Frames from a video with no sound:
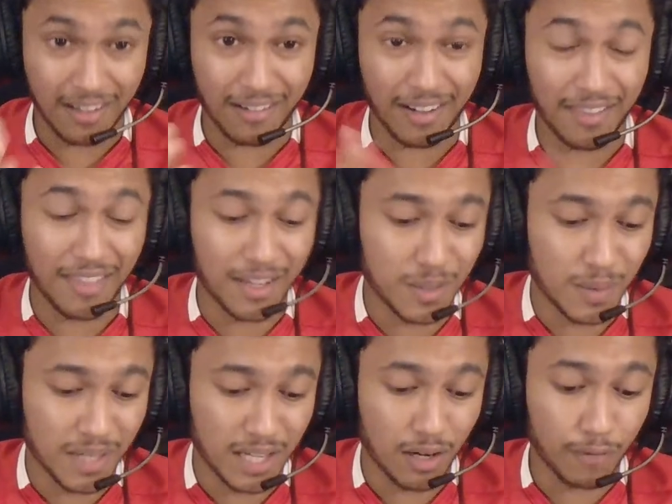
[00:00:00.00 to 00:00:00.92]
read that to you
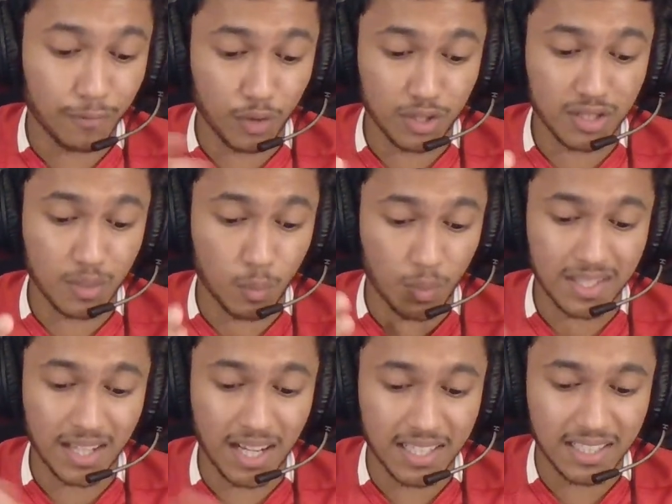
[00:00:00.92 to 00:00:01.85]
again. Of course, we
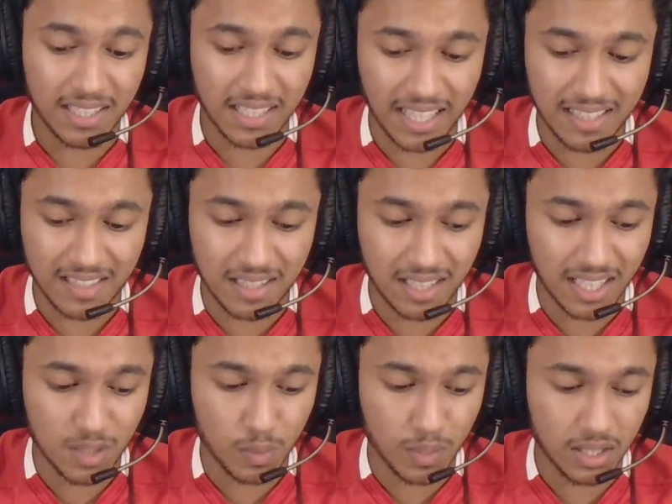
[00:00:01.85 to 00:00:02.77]
started against
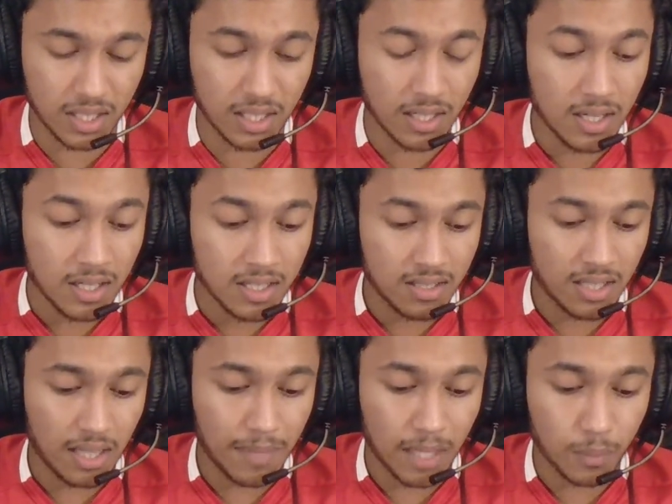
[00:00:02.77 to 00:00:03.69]
Leeds with a
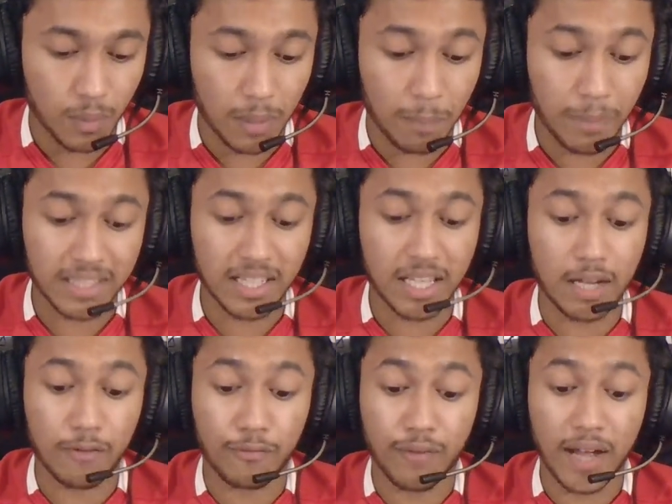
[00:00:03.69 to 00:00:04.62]
team that we picked in
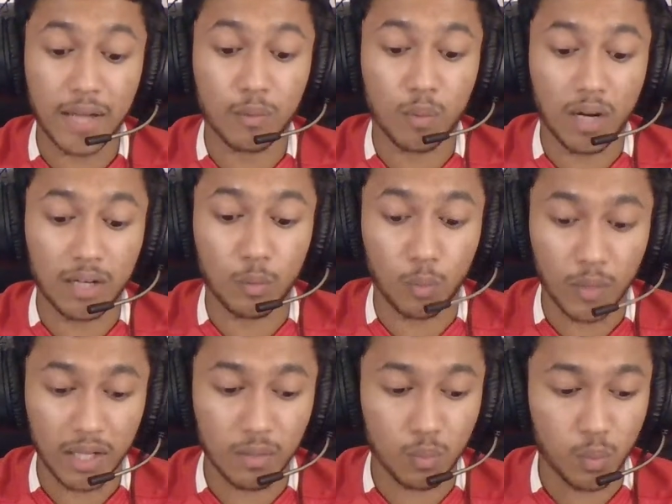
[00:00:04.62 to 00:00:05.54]
a 5-1
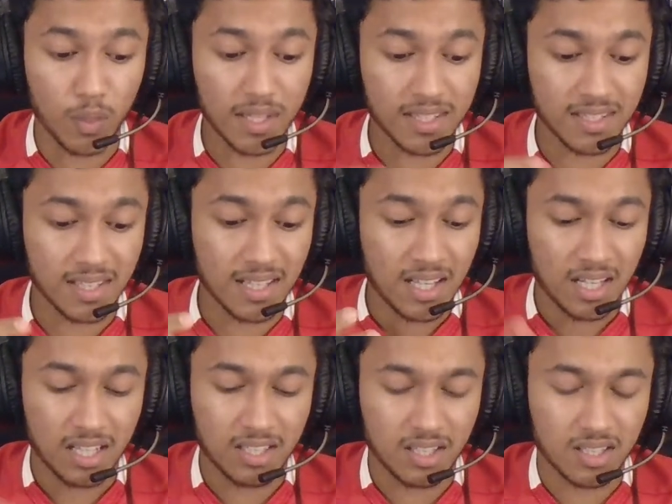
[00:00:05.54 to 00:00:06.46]
win was
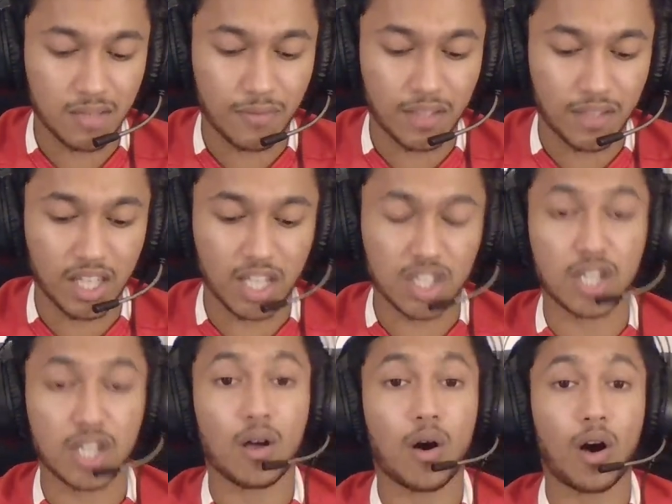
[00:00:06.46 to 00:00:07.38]
a
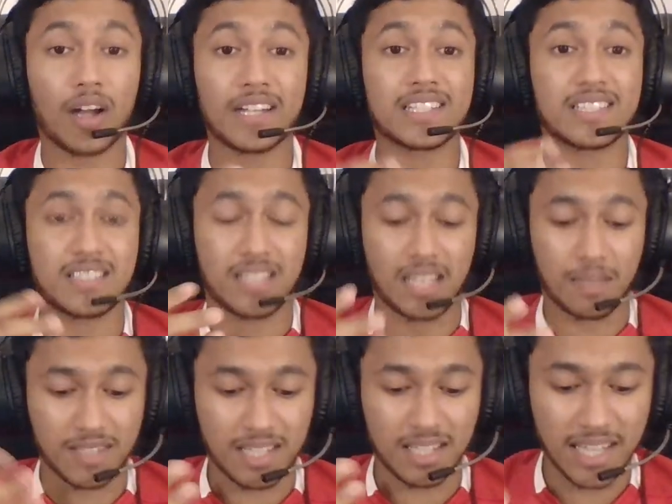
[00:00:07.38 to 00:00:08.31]
justification on
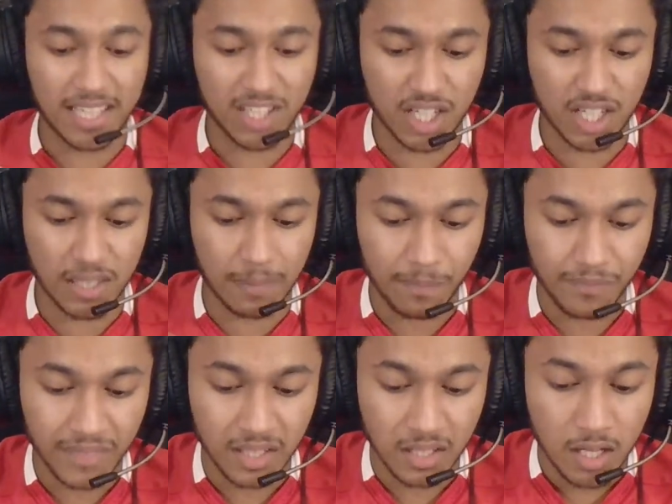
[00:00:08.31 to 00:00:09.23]
team selection.
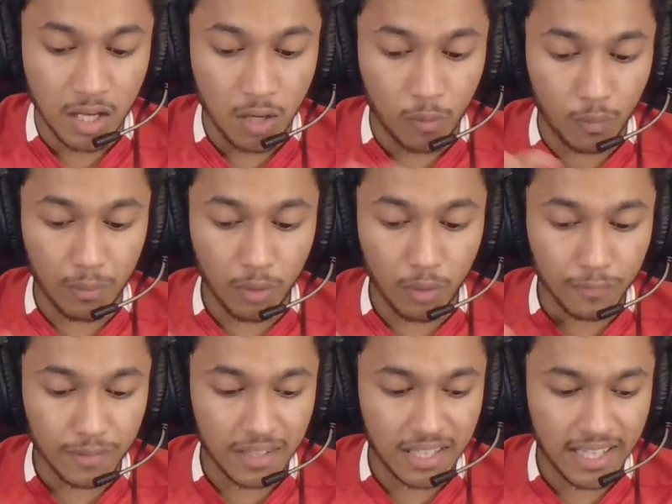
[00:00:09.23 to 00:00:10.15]
We moved to the